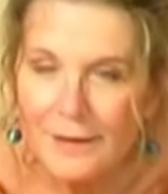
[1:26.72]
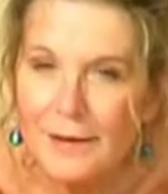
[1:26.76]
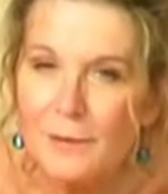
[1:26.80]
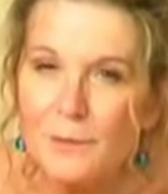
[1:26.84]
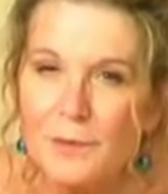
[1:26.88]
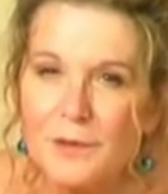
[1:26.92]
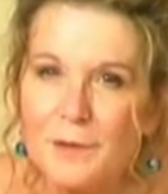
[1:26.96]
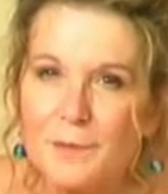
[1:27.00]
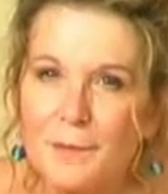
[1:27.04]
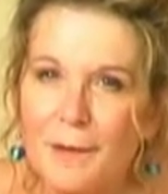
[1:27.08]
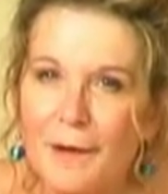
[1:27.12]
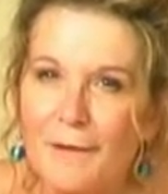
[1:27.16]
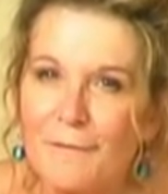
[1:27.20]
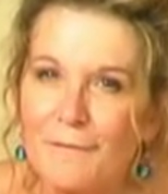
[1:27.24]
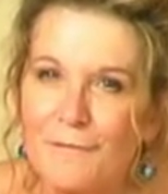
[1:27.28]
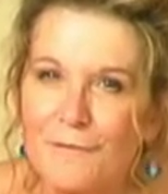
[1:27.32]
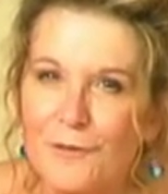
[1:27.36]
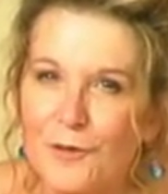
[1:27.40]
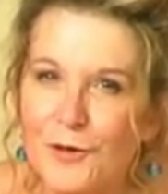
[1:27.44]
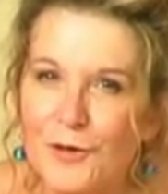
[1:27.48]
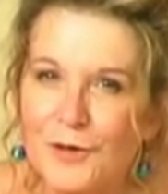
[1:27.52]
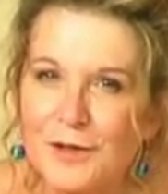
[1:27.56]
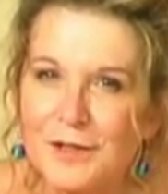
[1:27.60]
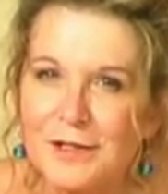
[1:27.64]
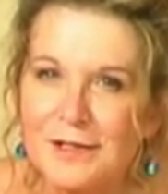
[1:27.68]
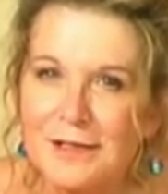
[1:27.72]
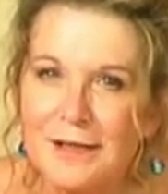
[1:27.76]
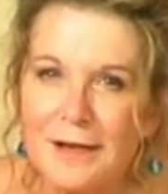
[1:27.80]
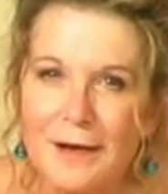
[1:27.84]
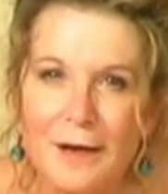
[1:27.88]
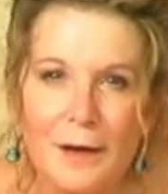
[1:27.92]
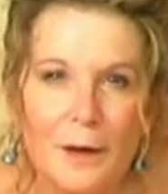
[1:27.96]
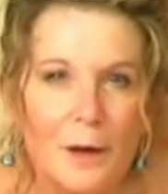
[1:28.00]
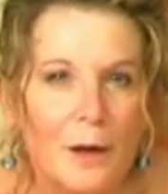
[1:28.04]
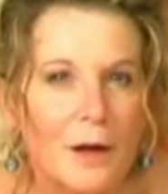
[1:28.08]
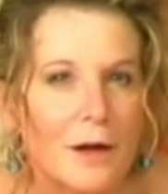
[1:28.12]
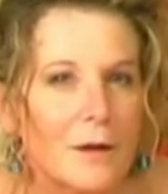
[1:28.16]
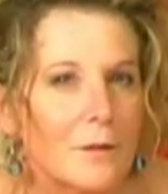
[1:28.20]
that was my first
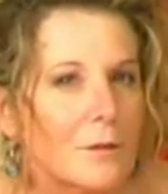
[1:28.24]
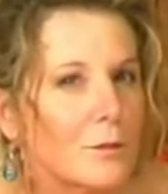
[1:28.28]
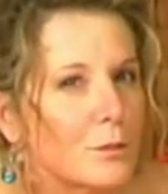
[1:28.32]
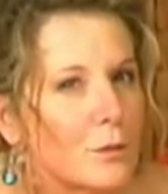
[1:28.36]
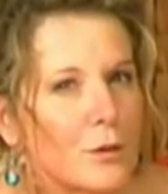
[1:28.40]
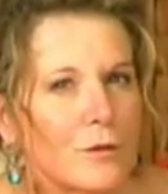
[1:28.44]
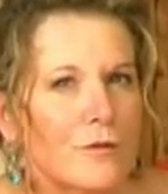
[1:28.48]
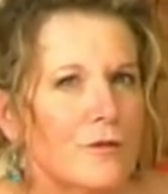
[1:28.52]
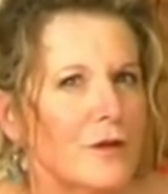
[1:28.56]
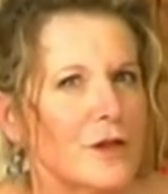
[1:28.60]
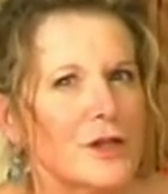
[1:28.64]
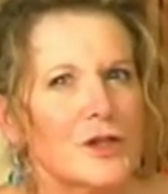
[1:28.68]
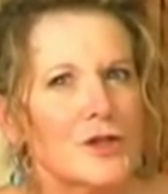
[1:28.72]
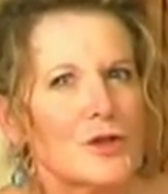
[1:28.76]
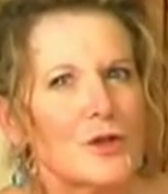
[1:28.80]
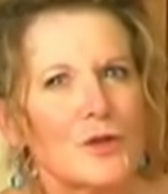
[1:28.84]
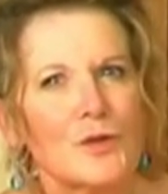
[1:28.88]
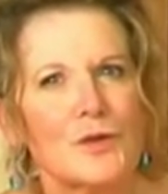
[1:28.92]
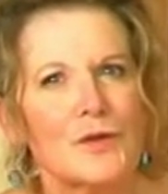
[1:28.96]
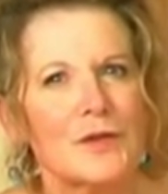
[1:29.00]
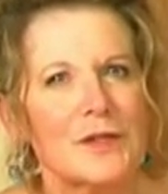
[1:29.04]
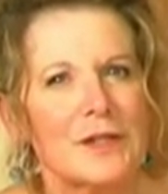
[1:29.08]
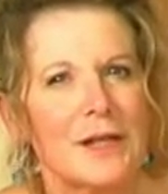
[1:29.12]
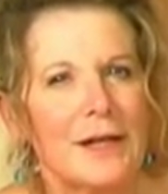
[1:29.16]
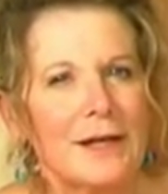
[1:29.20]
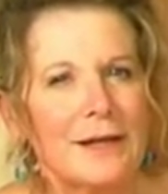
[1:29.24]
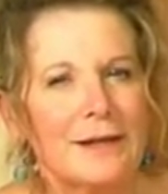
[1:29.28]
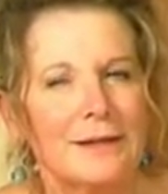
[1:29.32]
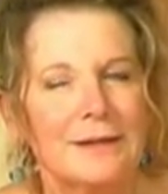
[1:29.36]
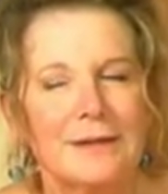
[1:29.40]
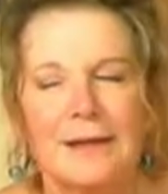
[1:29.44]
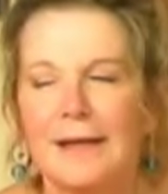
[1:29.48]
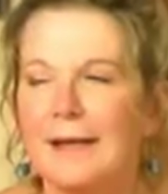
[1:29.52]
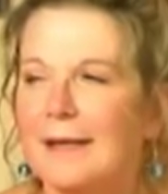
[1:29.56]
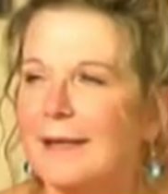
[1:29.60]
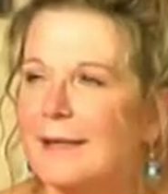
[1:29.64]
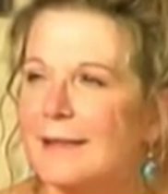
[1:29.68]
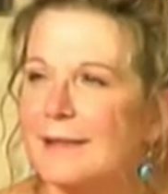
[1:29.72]
professional sale
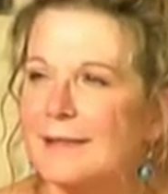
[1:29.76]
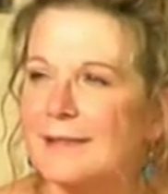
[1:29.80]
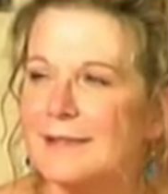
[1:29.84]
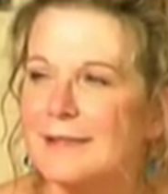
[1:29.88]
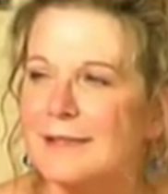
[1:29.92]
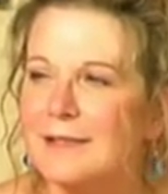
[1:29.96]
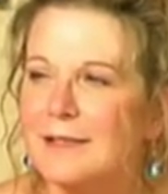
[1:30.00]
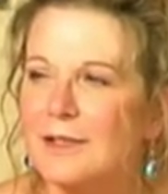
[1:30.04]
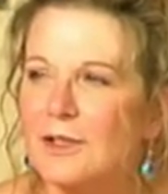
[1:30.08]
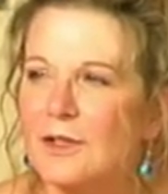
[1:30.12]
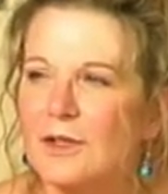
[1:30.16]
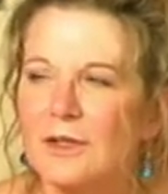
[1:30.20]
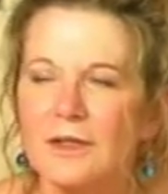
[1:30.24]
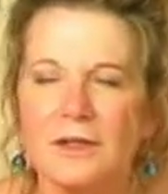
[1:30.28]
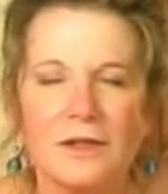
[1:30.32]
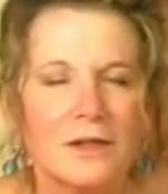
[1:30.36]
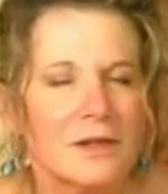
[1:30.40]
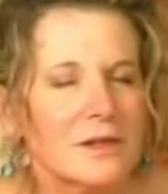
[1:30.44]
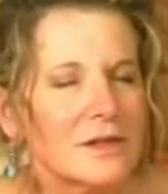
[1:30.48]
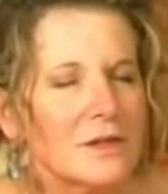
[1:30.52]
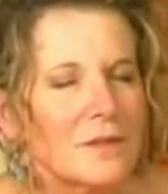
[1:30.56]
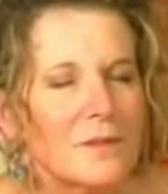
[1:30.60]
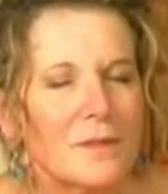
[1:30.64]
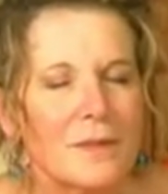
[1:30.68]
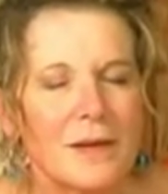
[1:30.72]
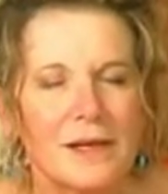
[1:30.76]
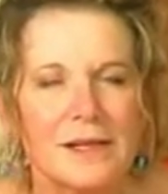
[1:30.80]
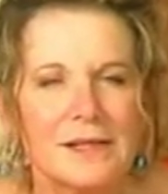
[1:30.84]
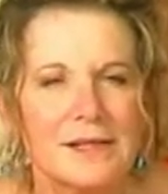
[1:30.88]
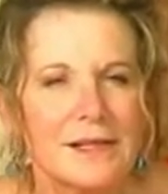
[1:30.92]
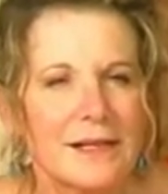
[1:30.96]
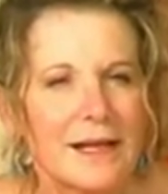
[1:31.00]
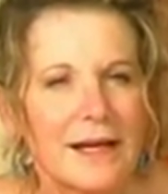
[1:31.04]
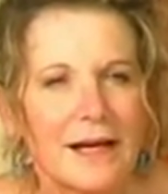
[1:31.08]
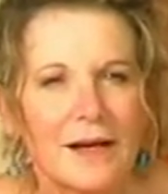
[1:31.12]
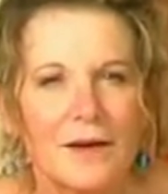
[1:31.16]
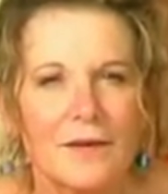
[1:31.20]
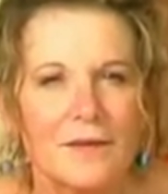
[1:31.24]
and it's
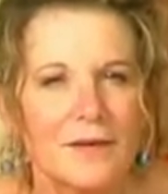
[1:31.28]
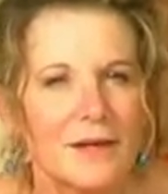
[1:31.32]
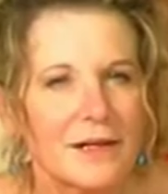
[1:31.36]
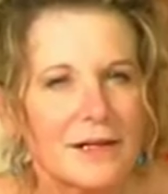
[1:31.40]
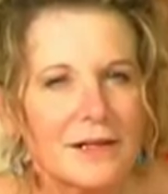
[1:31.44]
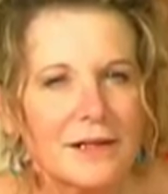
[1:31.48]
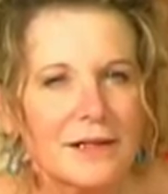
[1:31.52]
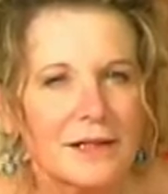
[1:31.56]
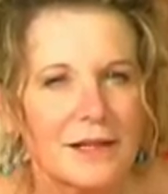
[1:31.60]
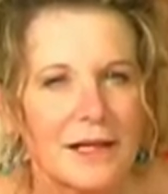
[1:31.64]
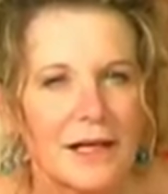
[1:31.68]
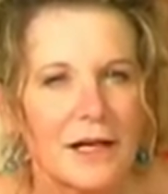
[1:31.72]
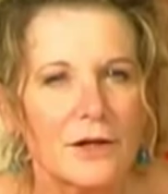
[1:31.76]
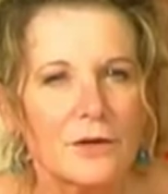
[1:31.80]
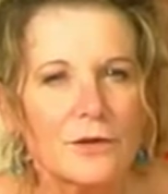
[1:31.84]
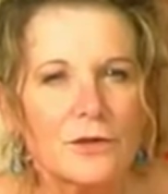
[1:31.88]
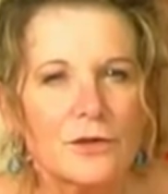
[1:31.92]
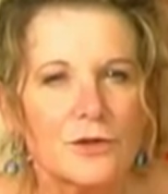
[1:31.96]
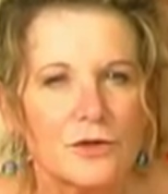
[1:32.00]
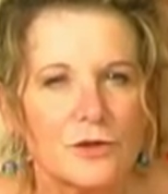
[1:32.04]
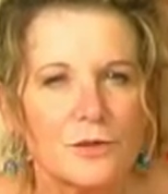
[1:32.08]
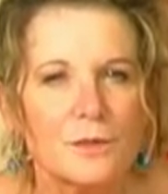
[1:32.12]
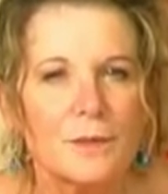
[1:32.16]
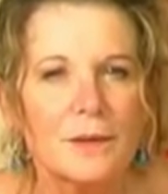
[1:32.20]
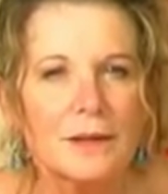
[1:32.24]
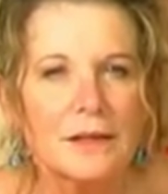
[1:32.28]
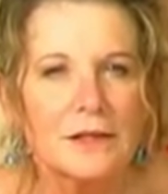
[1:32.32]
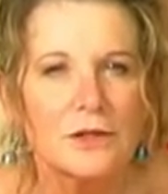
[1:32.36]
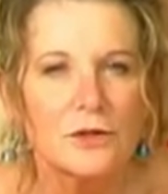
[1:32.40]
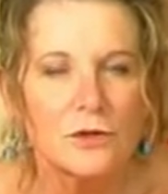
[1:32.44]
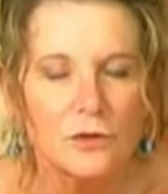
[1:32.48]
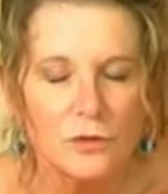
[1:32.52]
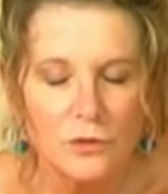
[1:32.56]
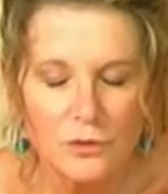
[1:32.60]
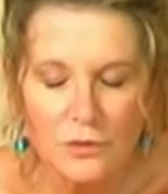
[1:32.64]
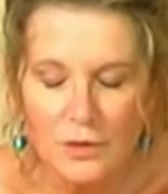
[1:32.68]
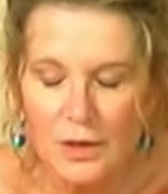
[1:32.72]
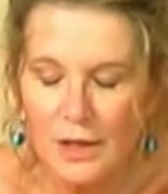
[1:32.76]
amazing how that encouraged me
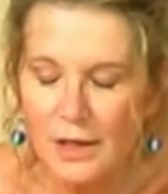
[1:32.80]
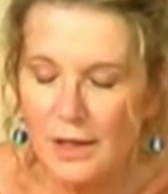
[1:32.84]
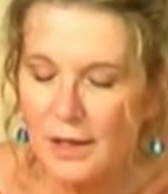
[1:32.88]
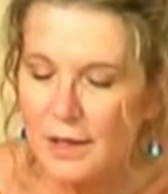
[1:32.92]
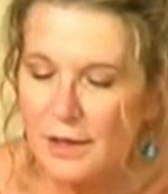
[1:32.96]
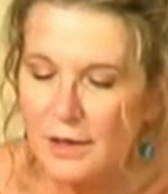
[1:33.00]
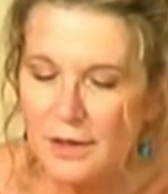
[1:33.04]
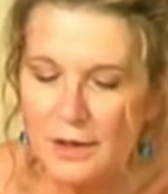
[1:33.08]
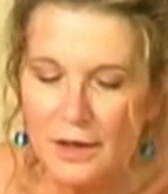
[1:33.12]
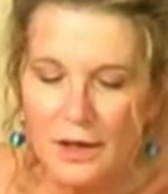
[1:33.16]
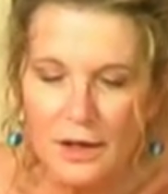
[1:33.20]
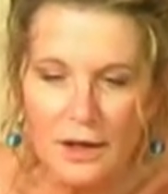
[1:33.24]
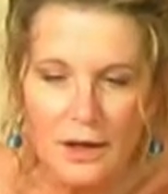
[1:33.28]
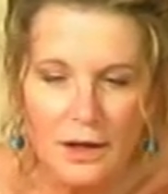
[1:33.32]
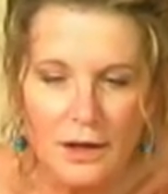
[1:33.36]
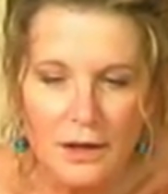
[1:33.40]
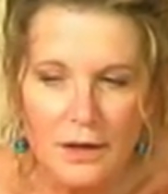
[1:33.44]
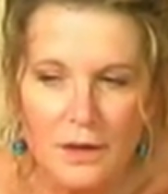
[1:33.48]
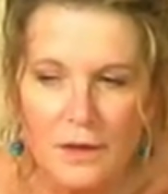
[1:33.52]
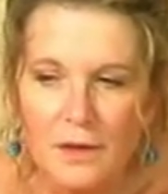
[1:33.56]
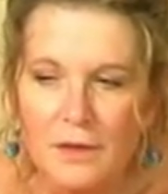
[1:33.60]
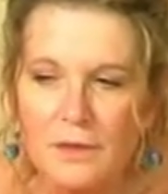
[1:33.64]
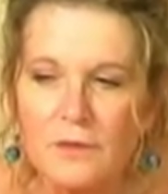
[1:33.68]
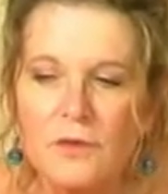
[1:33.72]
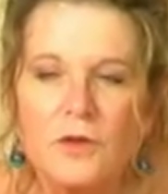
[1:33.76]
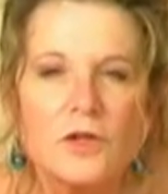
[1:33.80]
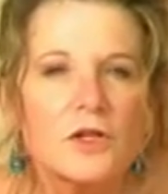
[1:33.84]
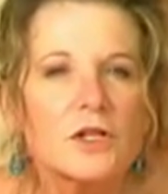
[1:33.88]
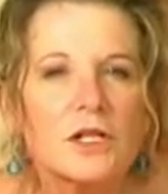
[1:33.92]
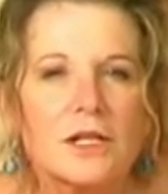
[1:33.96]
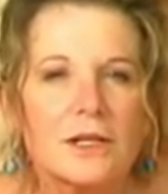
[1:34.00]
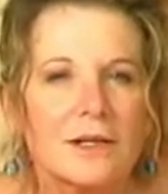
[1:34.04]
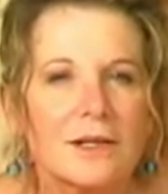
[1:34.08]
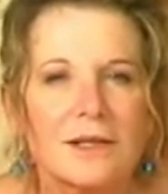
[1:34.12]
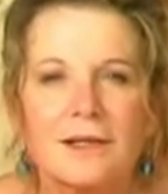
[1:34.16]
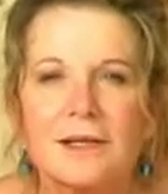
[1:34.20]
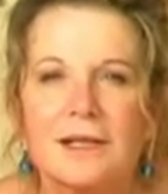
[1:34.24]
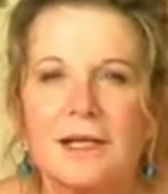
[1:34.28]
to uh, to
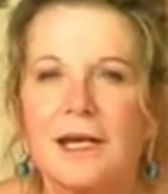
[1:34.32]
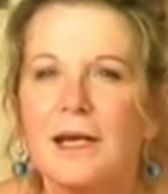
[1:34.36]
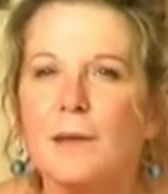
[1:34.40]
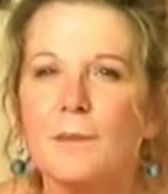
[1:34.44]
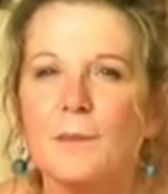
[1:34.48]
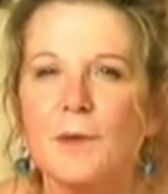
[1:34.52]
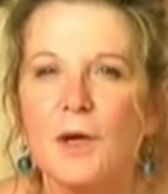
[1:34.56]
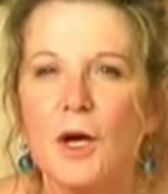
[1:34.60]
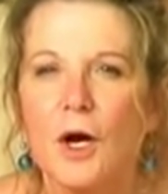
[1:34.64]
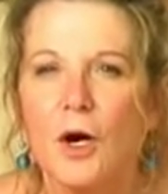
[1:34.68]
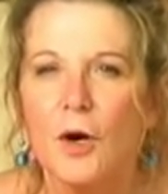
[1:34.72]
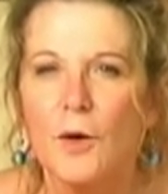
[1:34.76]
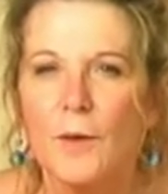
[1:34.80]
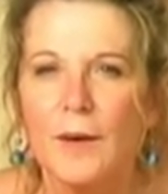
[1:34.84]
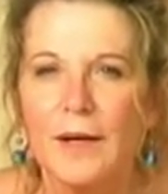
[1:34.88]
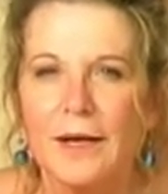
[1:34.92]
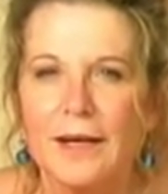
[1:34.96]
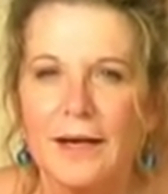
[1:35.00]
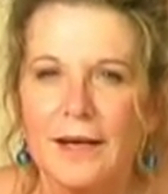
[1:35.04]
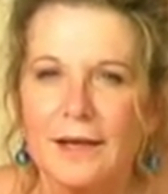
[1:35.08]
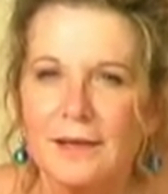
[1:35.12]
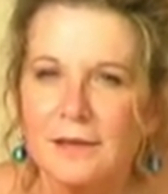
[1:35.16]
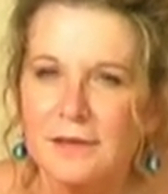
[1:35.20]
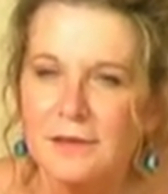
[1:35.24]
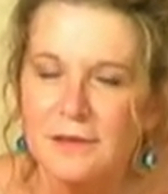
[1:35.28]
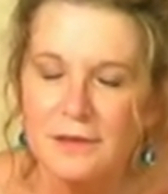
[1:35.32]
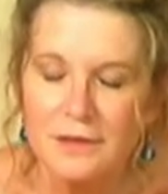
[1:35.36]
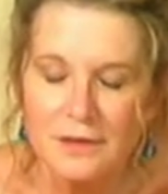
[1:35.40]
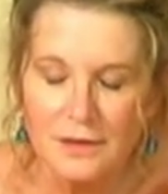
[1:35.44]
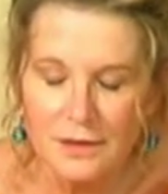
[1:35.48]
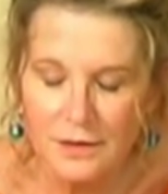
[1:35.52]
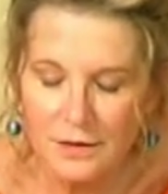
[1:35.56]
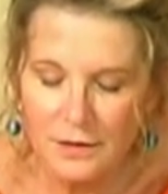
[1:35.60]
keep going and